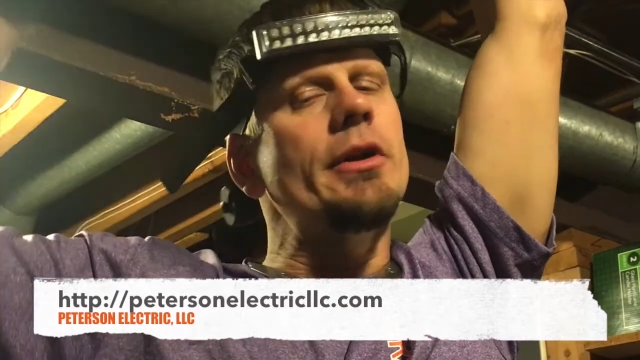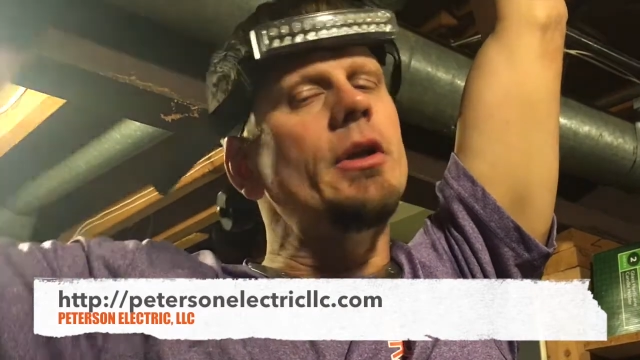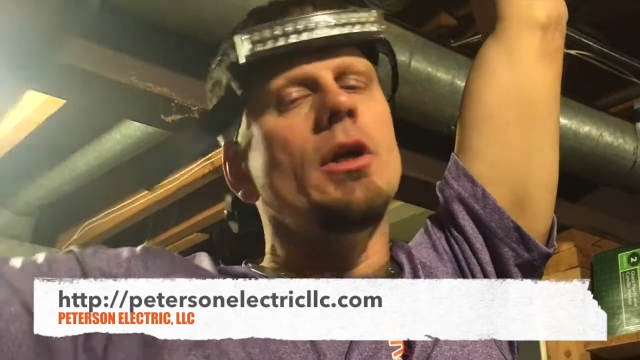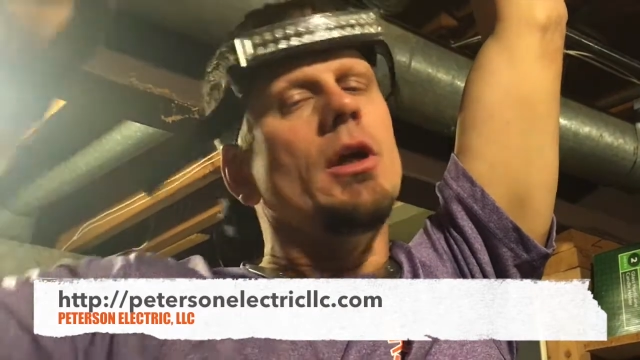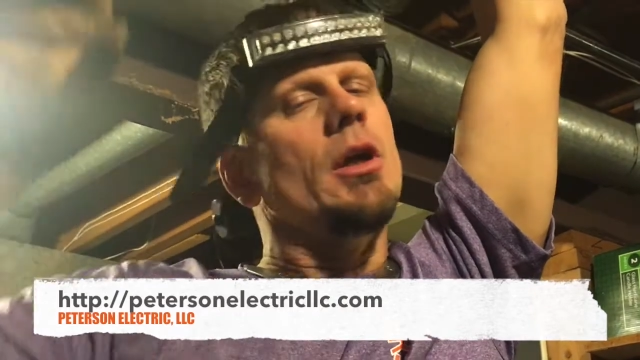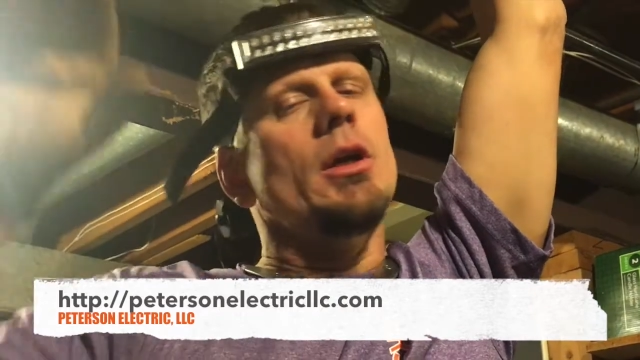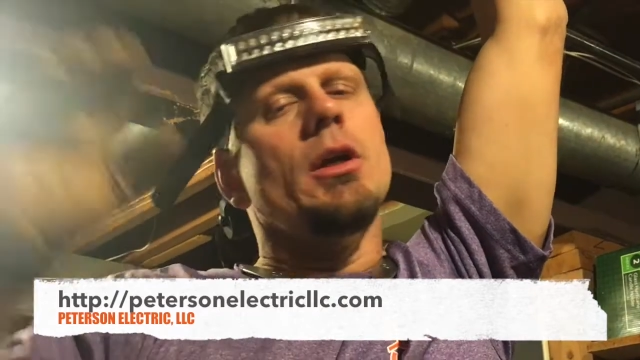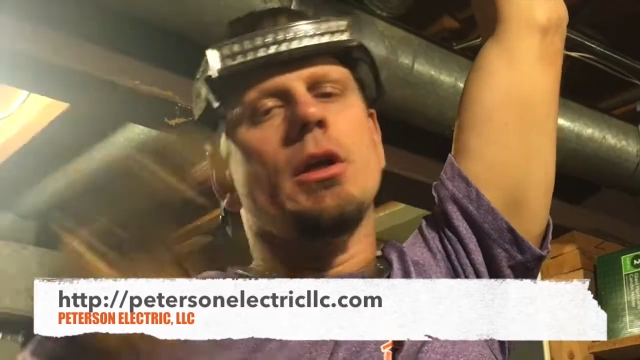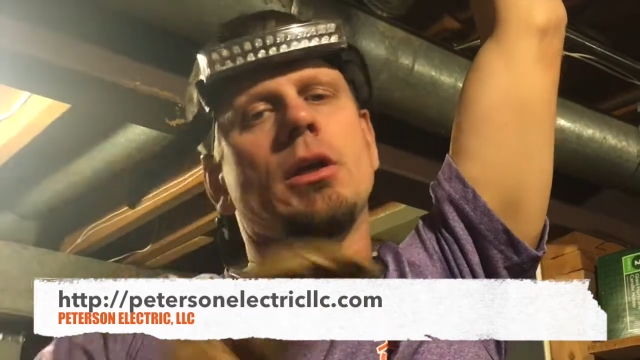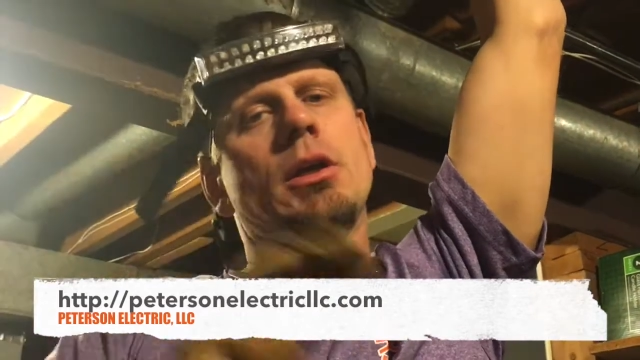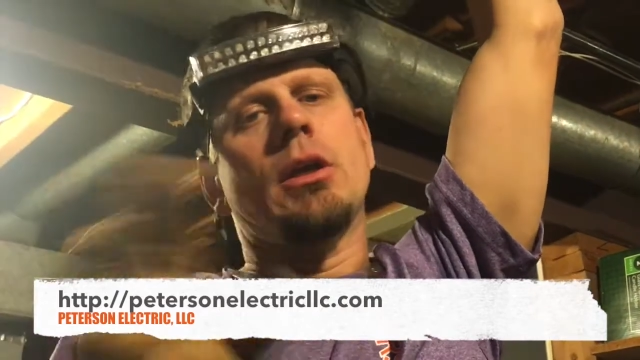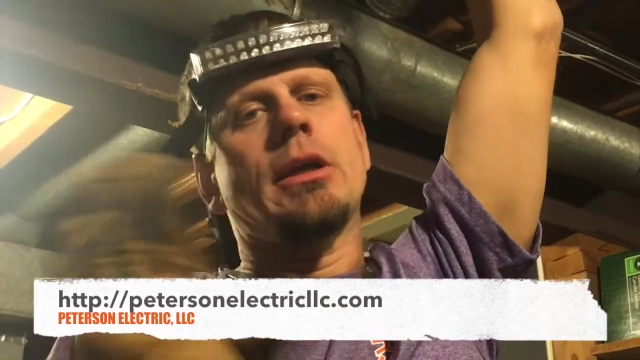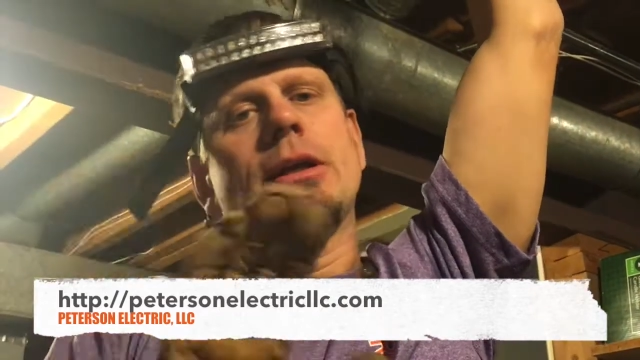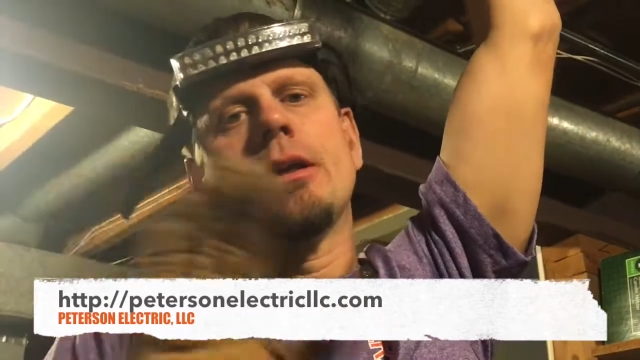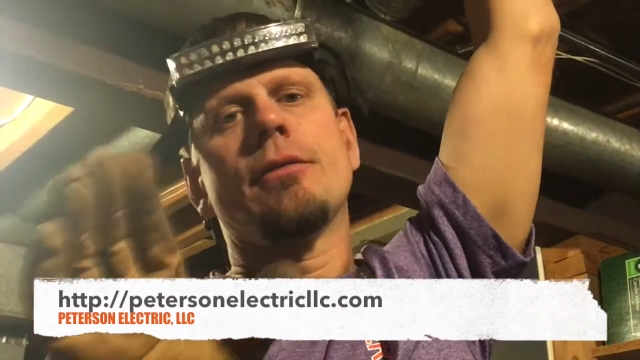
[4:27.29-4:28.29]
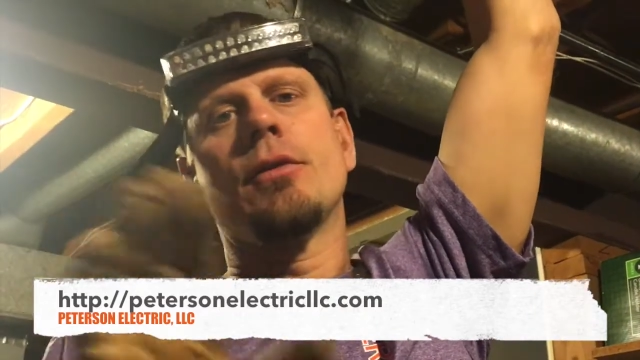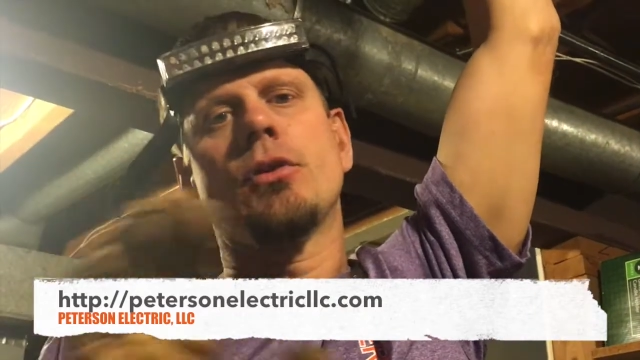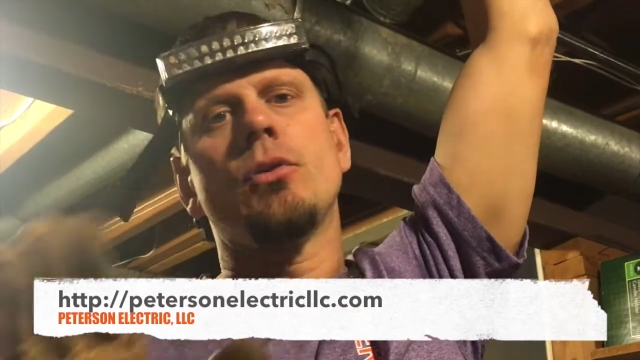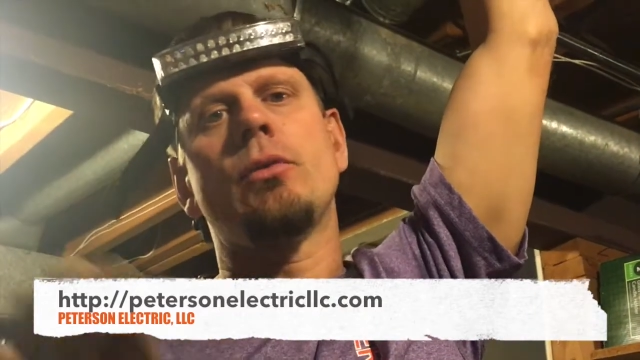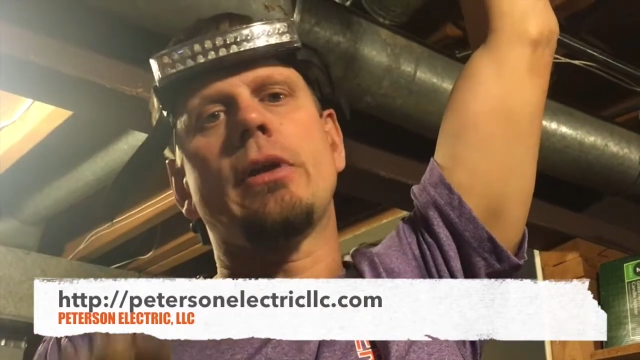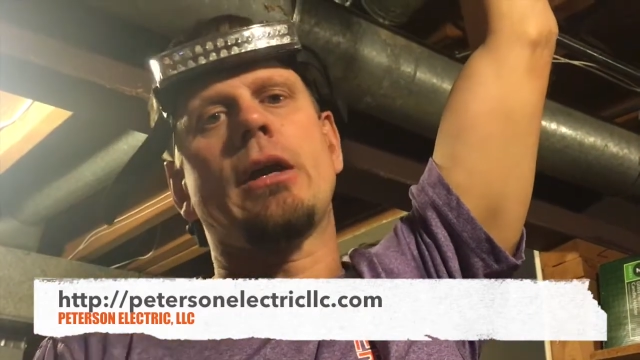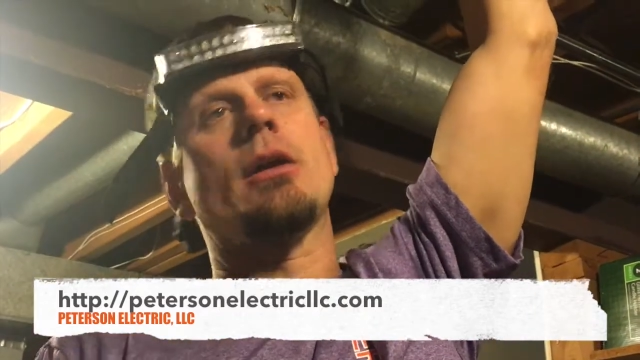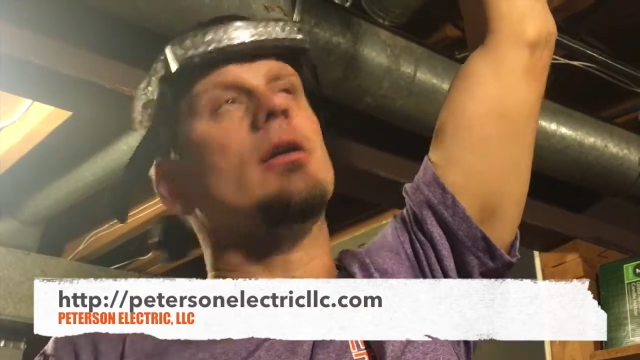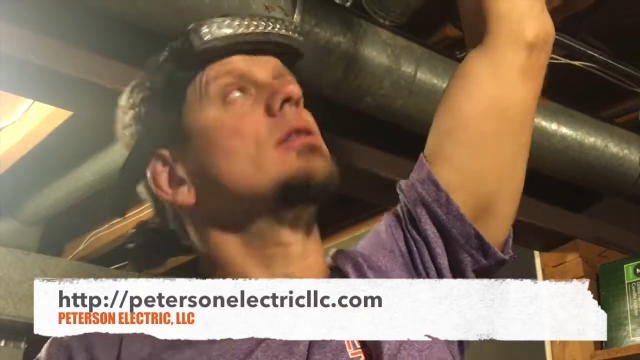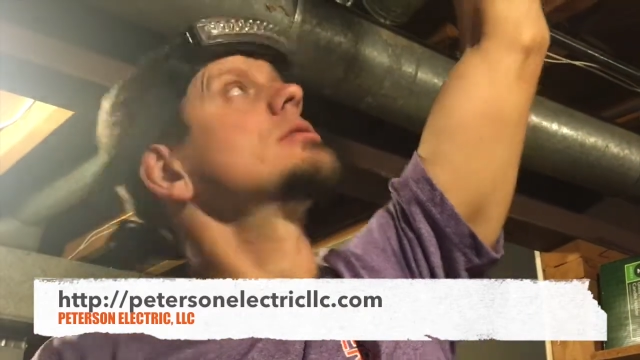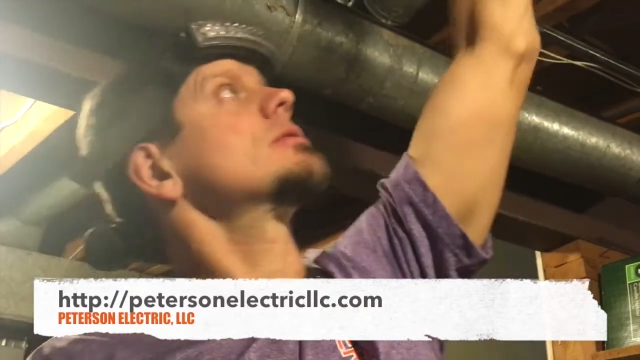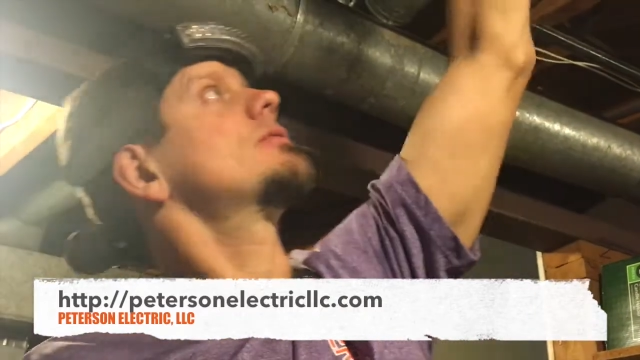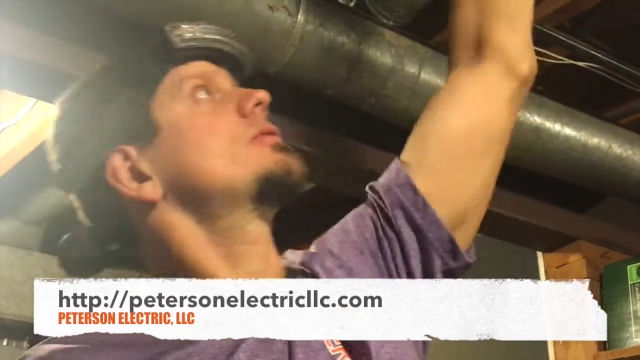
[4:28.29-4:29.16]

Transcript: it? You can never do that, because